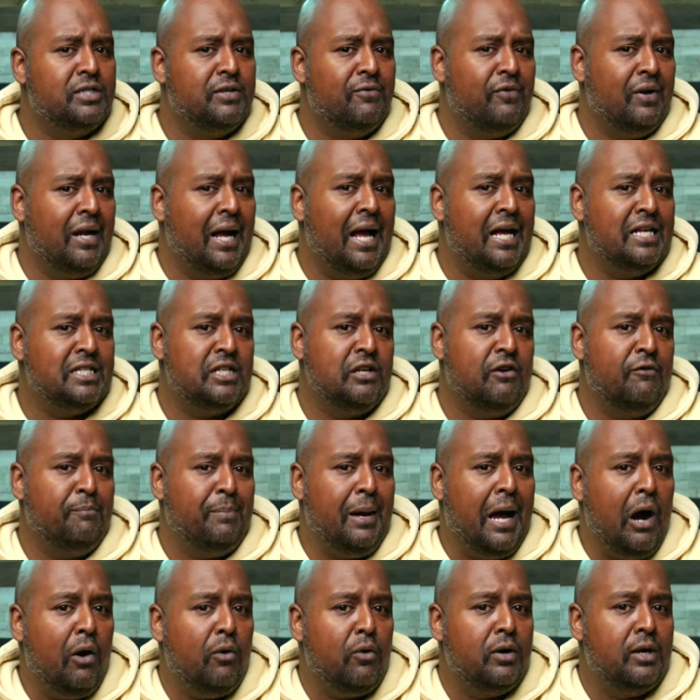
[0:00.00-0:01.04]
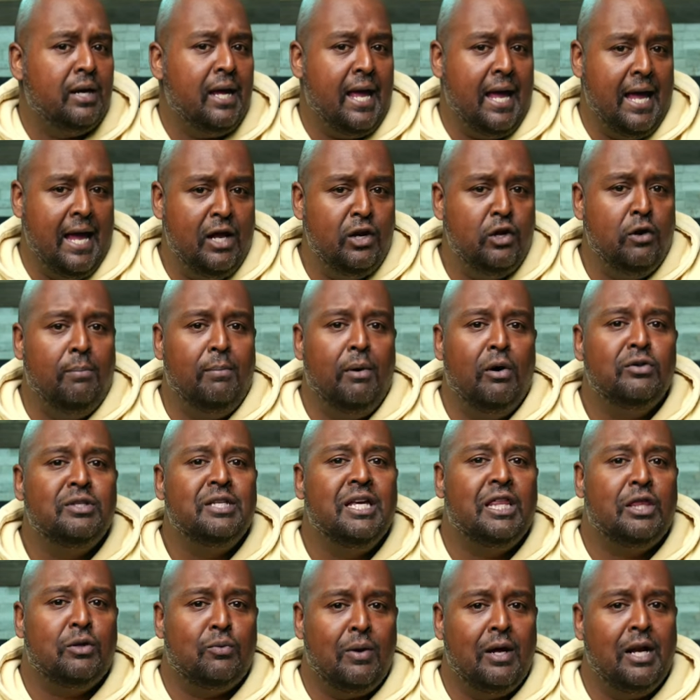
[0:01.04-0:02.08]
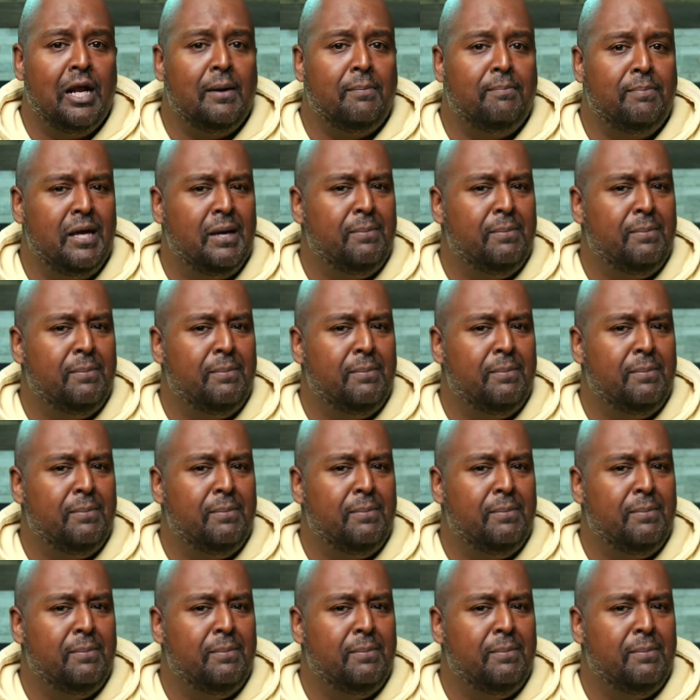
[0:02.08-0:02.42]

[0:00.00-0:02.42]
is if it has enough power to handle multi-threading